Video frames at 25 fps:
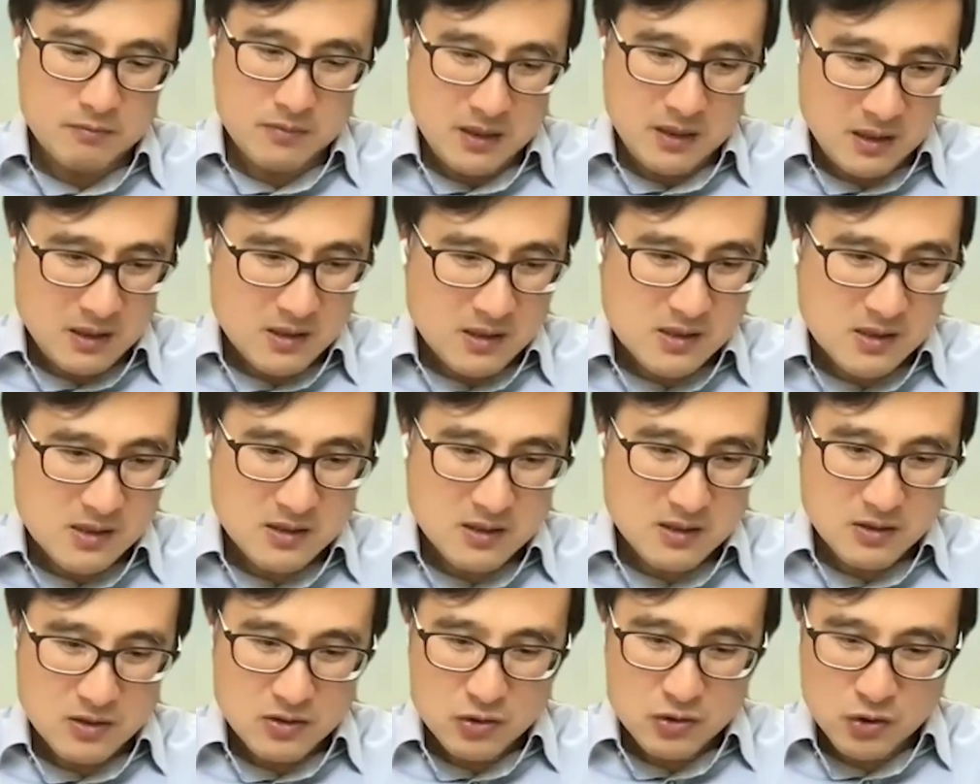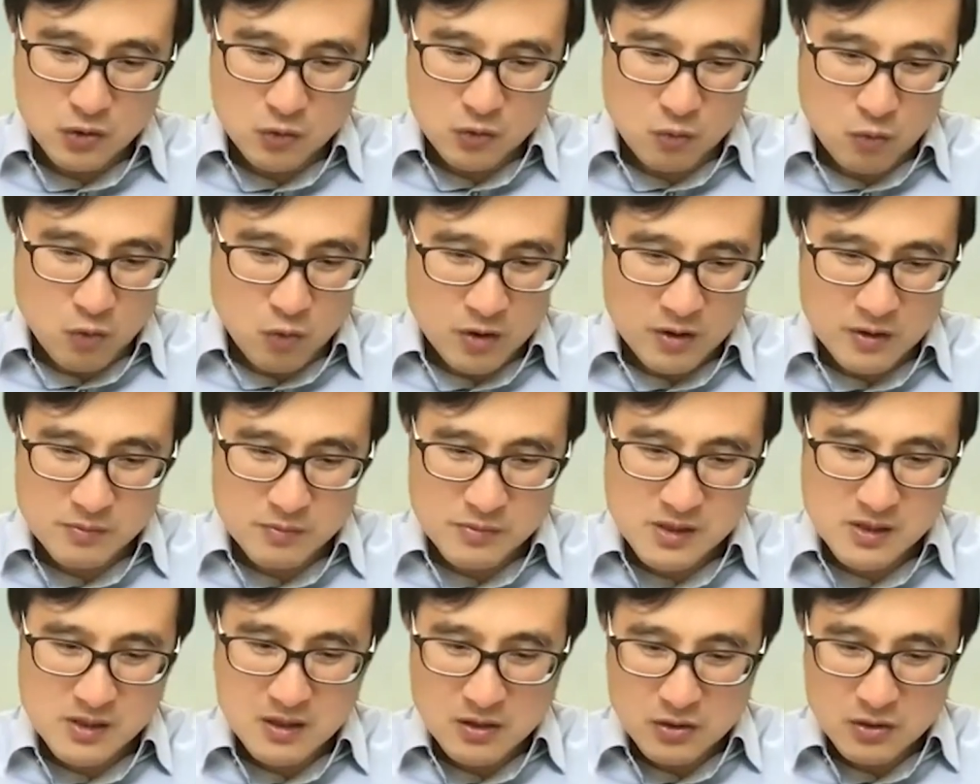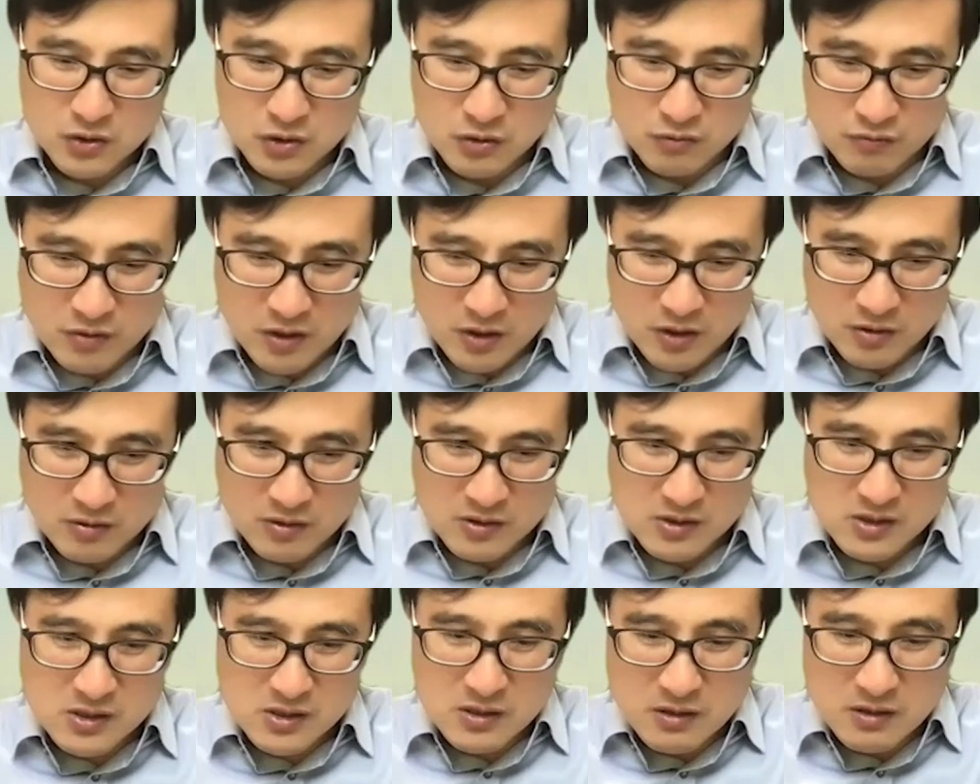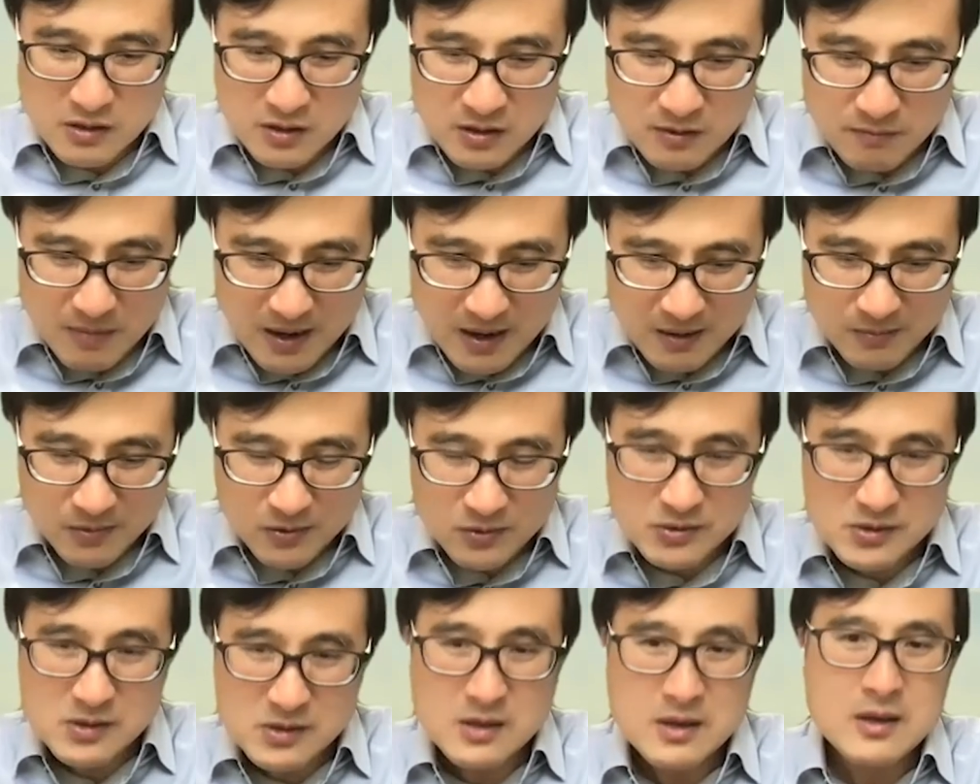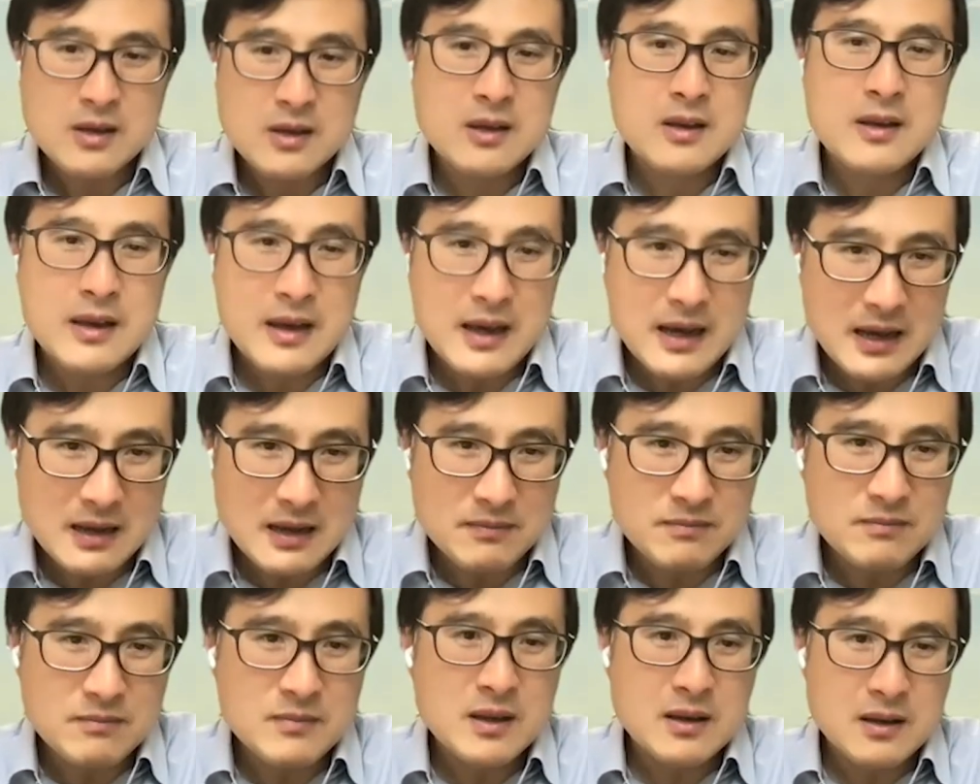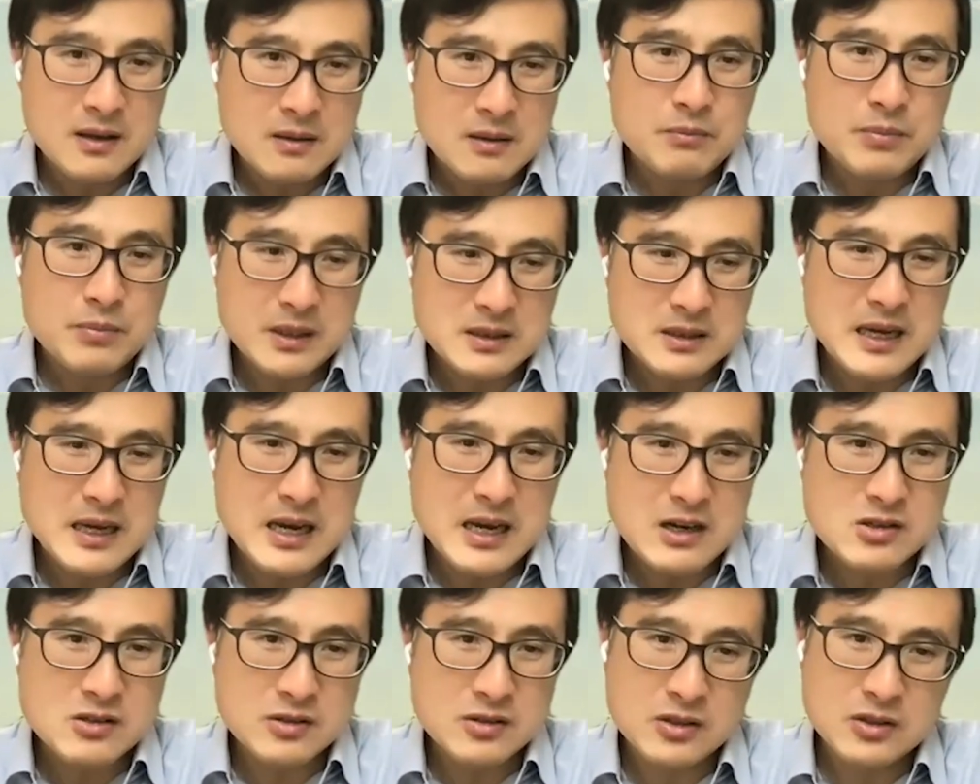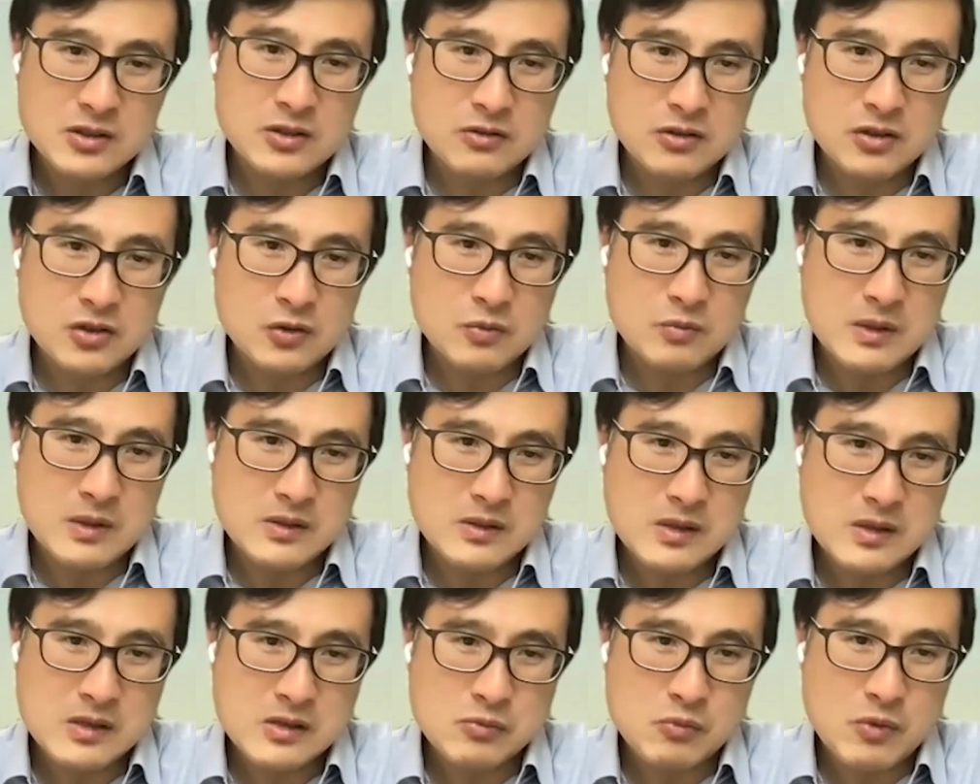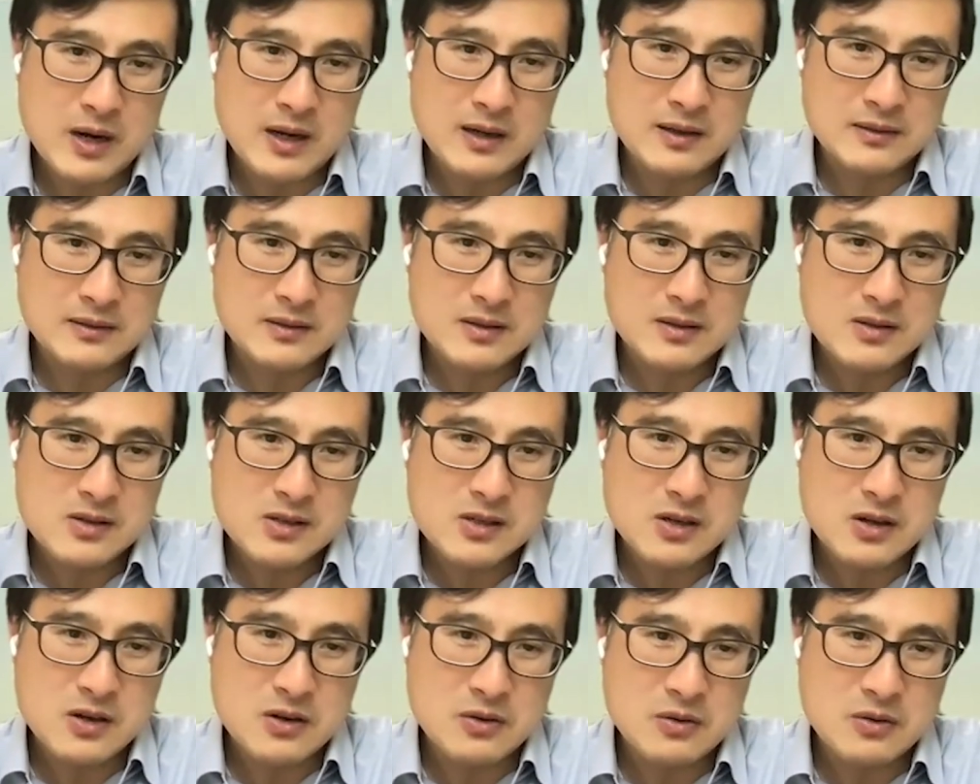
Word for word: from yeast to worms to rodents to mammals and potentially to humans as well.